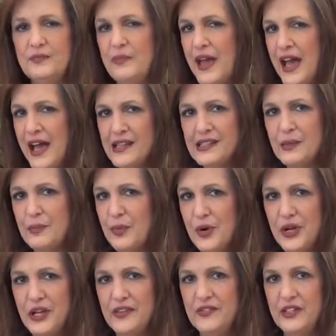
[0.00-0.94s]
past the
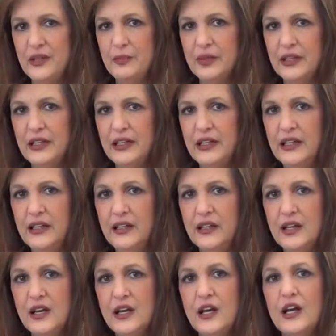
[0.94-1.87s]
point of
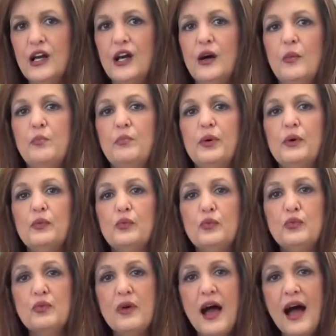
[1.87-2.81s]
depleting, but
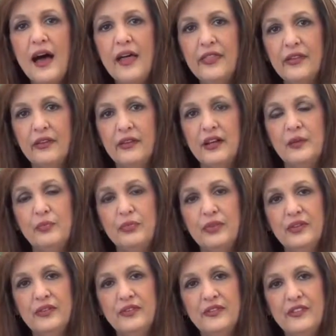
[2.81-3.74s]
rather it
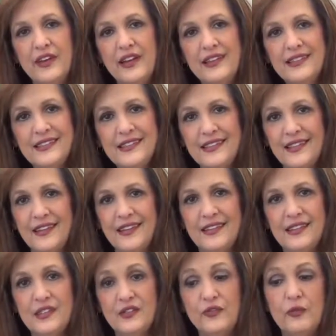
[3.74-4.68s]
prevents
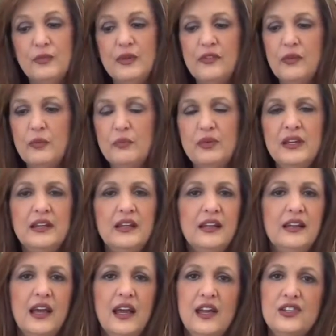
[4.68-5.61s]
us from even being
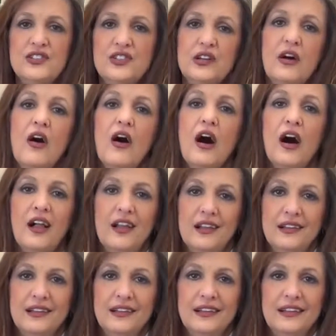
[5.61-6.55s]
engaged at
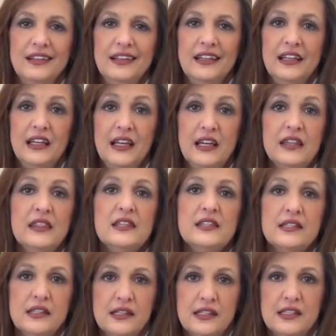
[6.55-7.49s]
all in
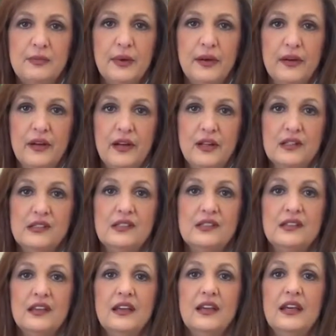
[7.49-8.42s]
this
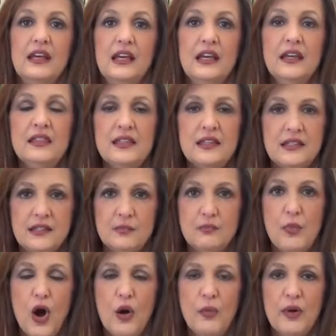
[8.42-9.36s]
experience, in this
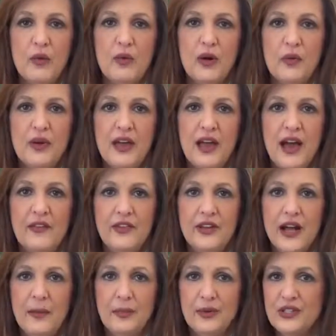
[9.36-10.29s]
moment where we have
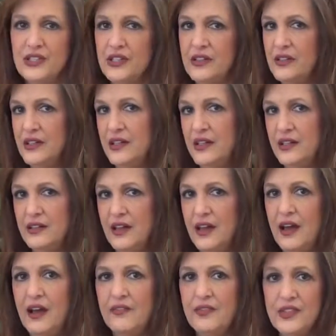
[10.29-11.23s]
an opportunity to
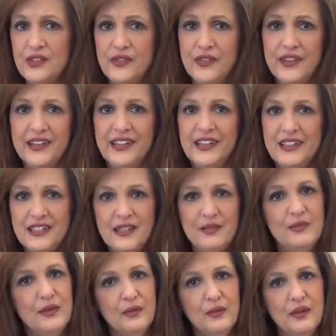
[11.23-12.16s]
have this very
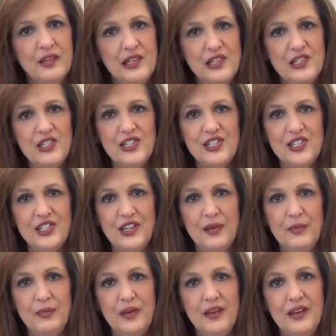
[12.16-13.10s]
intimate
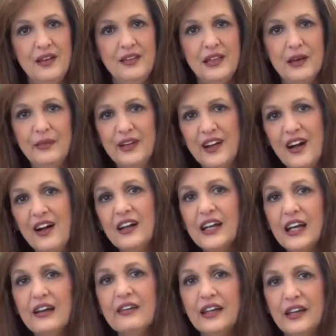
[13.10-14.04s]
relationship that we call
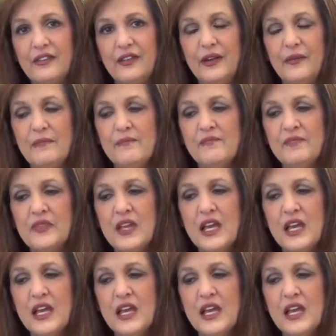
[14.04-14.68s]
caregiving.